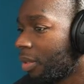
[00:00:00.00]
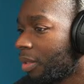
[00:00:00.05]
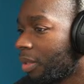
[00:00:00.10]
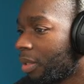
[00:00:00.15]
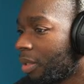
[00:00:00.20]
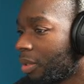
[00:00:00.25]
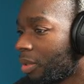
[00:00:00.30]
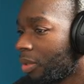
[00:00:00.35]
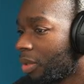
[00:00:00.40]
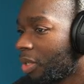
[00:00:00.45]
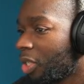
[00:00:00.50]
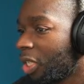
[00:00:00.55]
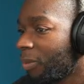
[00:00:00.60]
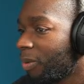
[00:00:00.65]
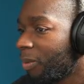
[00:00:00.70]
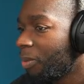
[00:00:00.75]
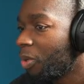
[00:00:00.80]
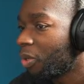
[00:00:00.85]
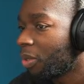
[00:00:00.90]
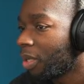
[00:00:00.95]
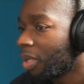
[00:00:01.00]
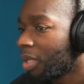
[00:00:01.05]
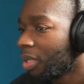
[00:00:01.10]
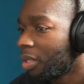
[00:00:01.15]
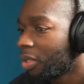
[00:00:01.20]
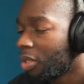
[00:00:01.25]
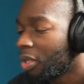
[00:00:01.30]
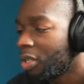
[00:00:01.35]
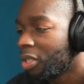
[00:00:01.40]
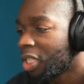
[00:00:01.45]
So there should be music.
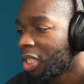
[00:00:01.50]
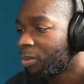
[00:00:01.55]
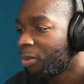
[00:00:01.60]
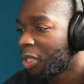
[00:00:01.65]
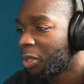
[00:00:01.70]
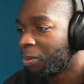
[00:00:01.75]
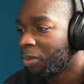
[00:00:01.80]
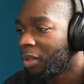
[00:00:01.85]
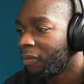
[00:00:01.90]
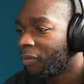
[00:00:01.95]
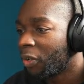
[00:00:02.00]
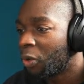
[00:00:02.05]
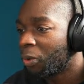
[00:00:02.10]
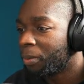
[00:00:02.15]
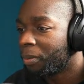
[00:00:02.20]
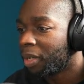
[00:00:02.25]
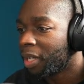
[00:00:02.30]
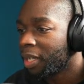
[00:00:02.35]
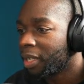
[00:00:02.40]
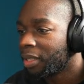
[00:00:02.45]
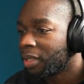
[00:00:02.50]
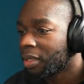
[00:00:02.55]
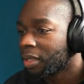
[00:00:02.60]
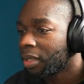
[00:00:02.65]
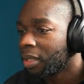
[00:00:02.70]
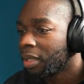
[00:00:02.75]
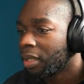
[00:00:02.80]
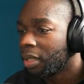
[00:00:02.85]
So it just must be a fault on my end.